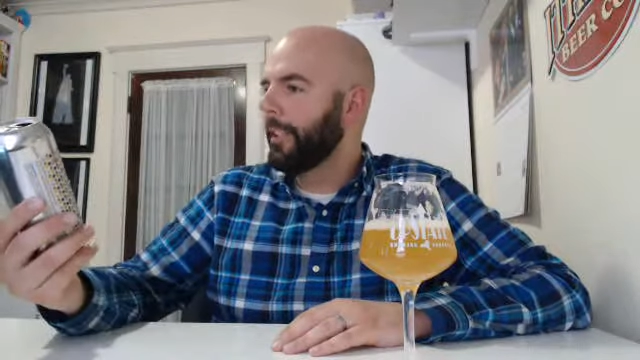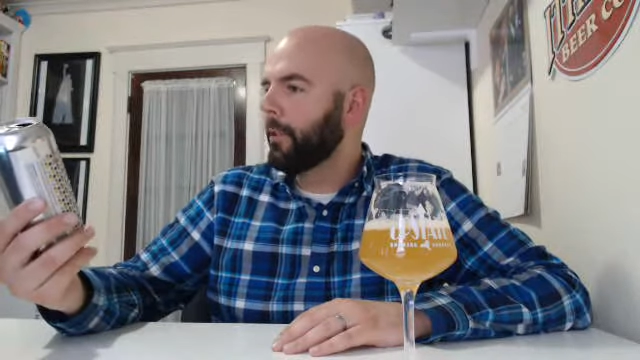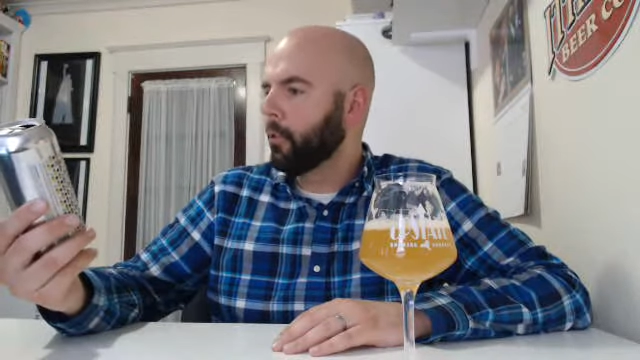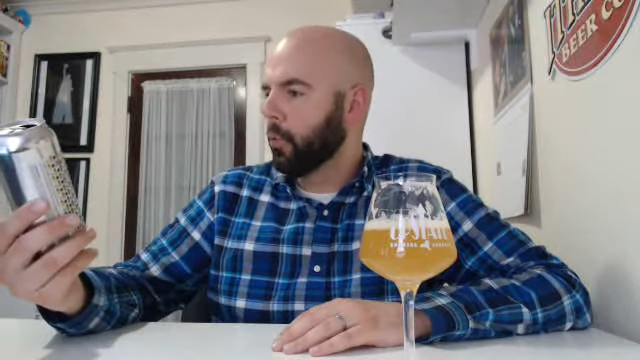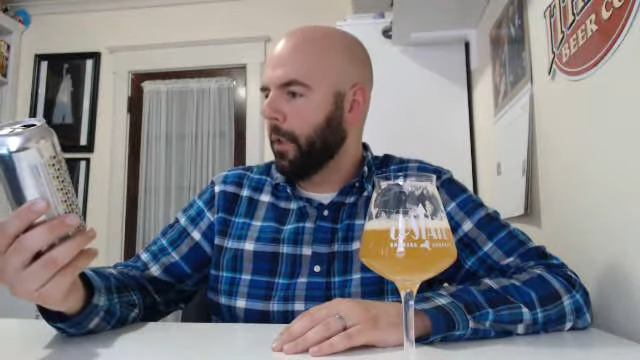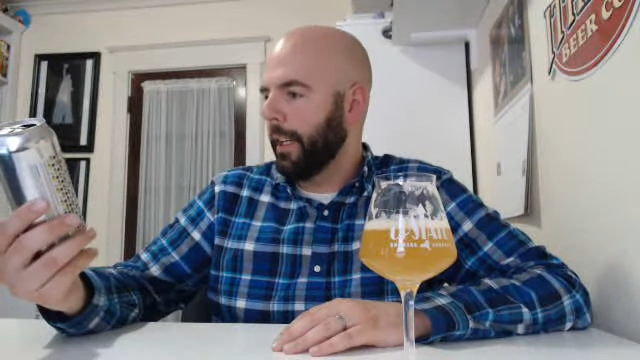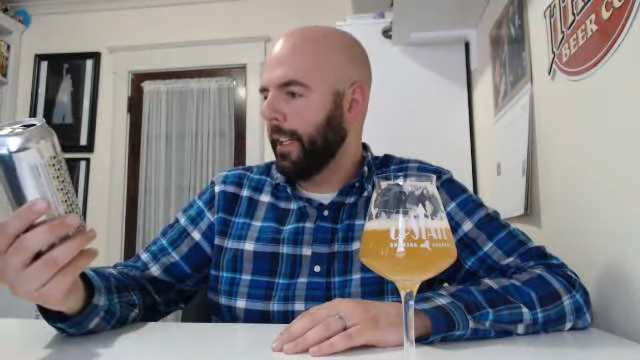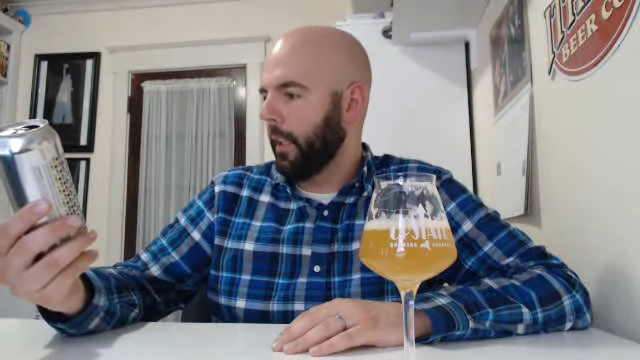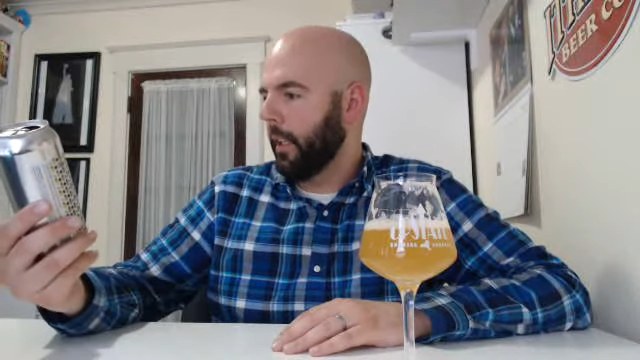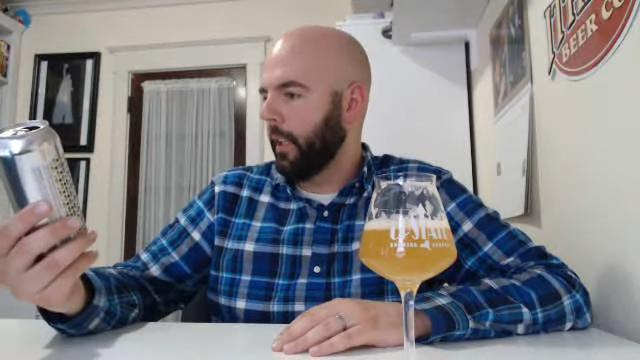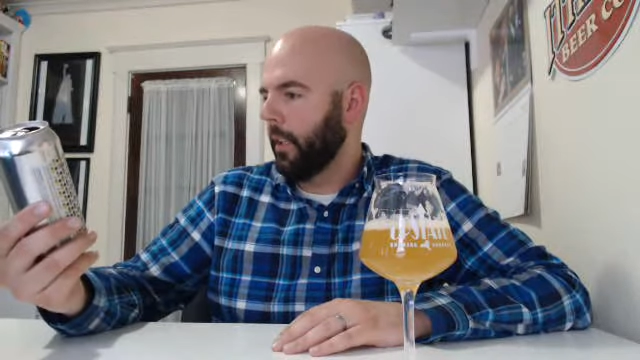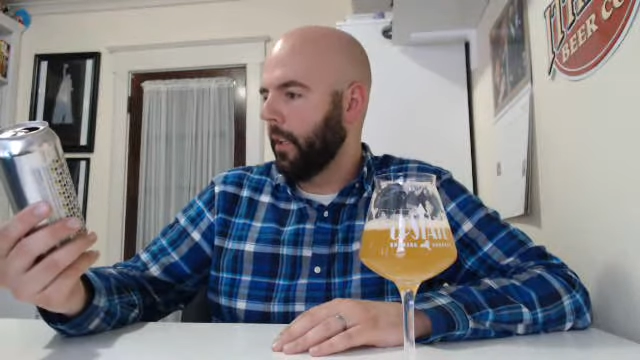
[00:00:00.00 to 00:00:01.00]

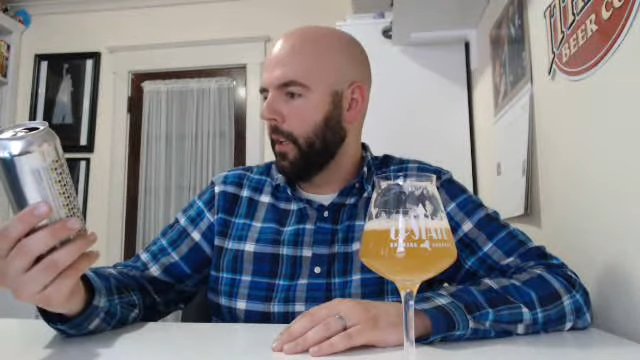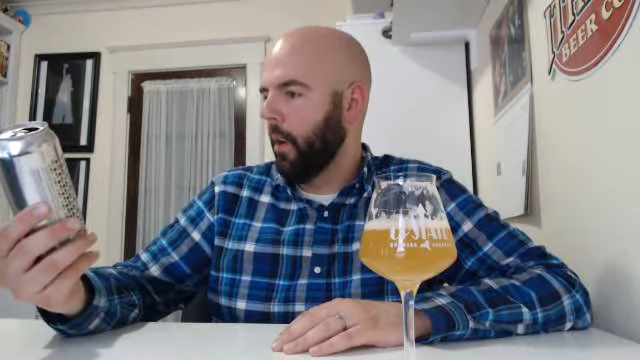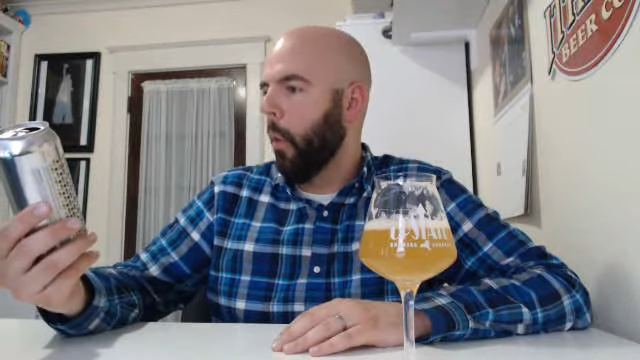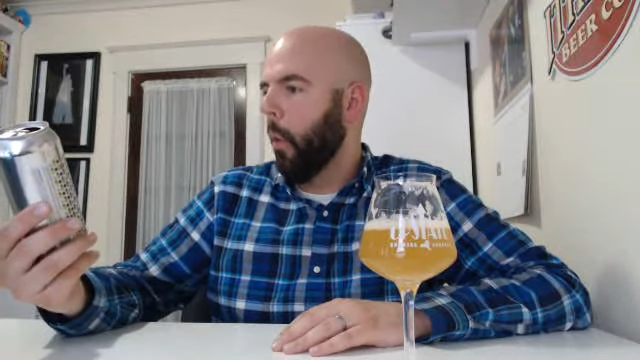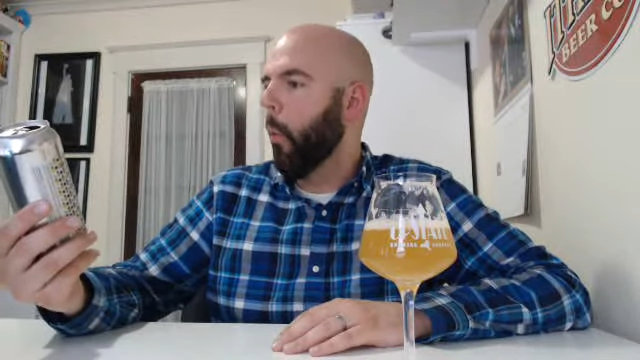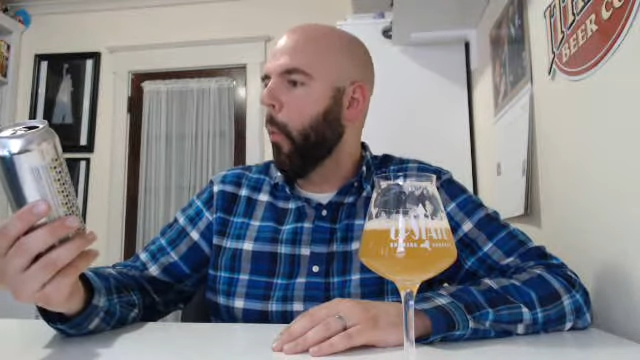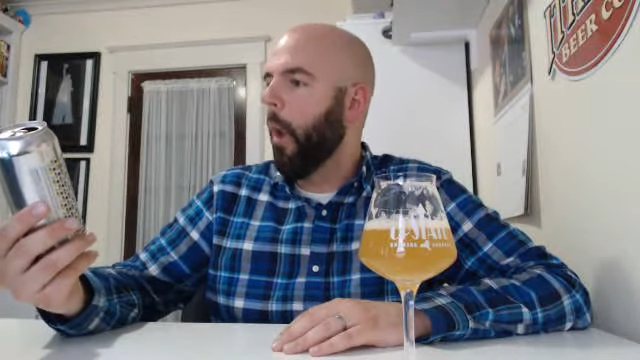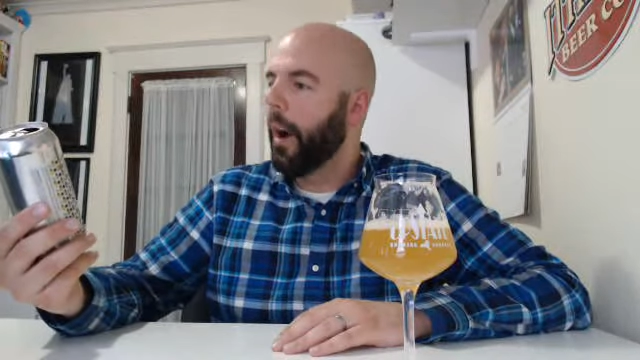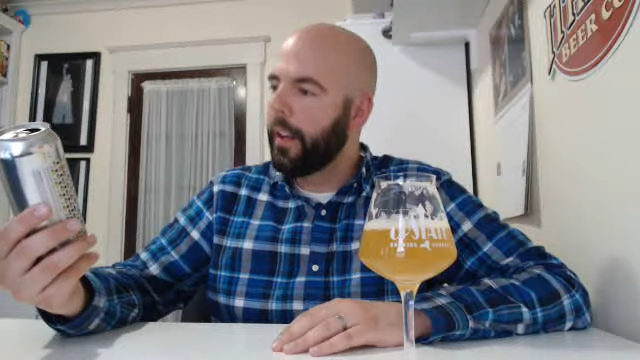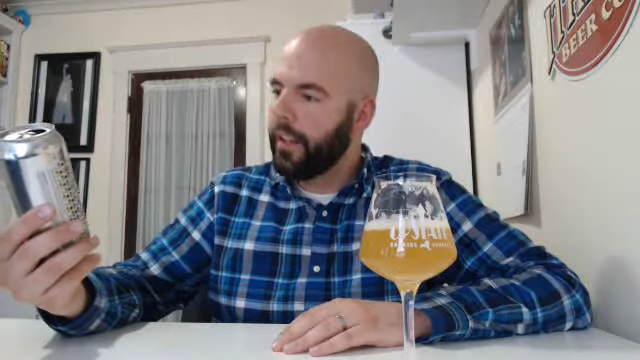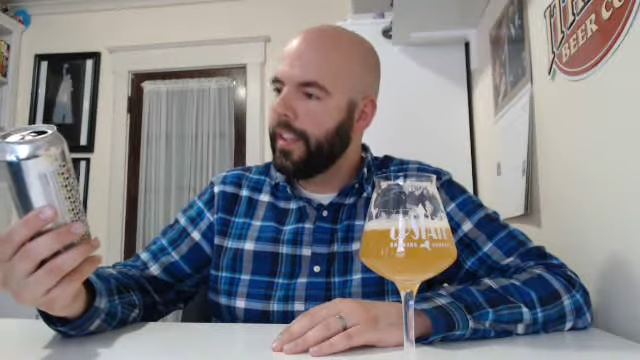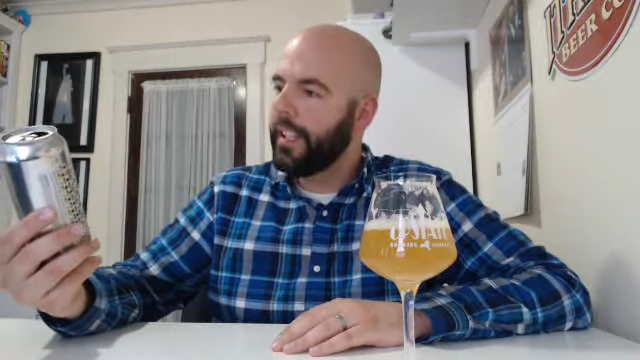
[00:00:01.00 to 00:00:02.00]
drink one of